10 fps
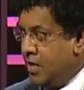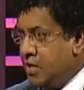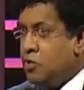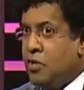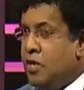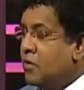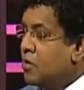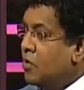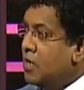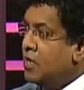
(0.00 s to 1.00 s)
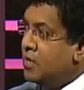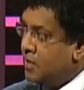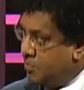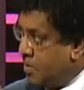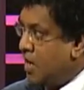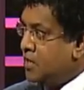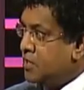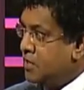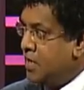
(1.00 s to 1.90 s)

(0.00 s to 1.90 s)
And as you can recall, in the past,